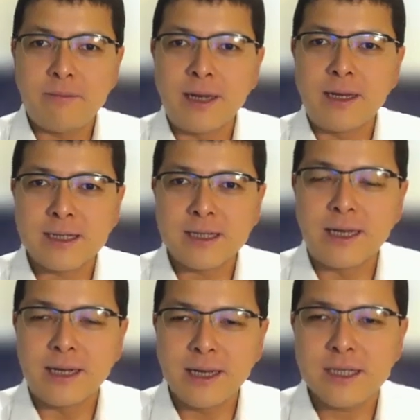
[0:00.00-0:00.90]

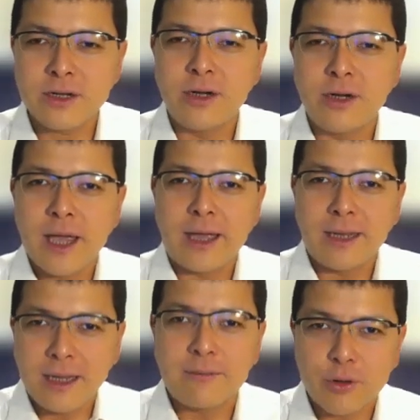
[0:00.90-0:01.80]
minister. So, and
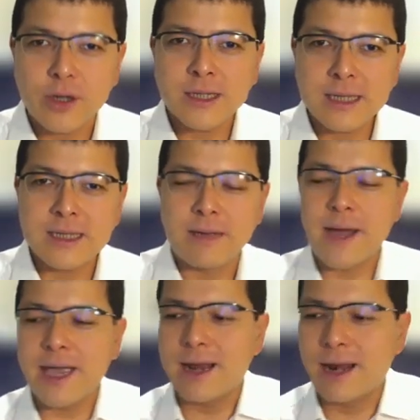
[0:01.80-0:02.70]
in the process, they
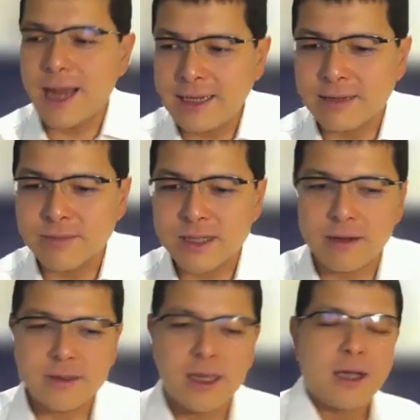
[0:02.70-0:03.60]
might align
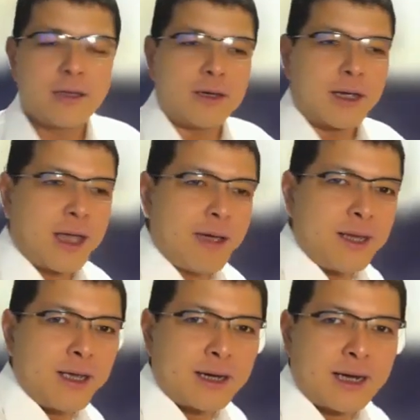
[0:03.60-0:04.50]
themselves to the
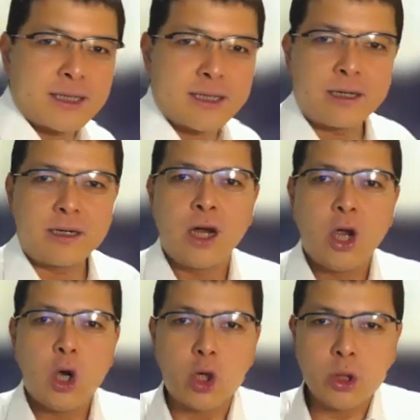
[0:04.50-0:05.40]
cabinet cluster
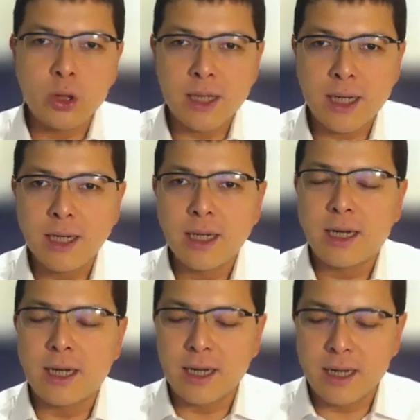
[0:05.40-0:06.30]
or to the
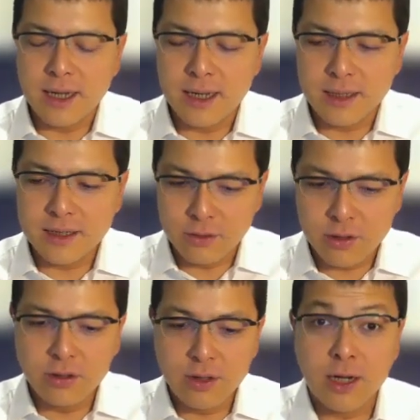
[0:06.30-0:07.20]

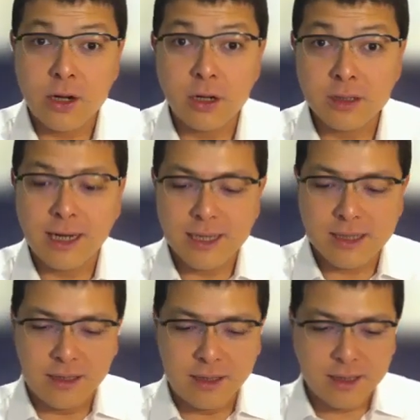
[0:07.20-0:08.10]
so-called court
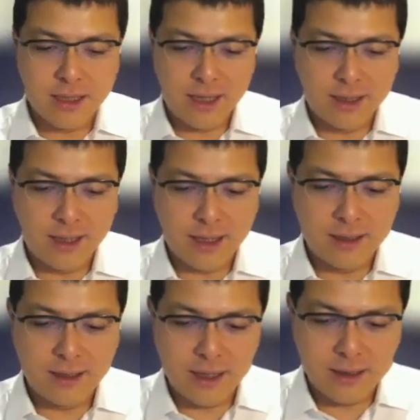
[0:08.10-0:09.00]
clusters
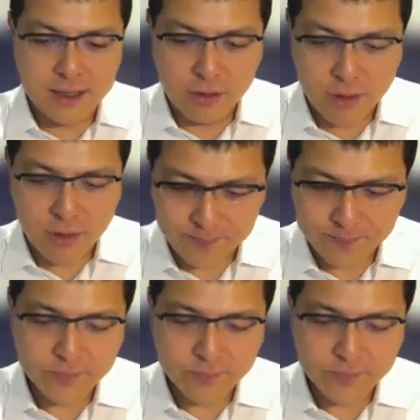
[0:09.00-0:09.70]
and so on.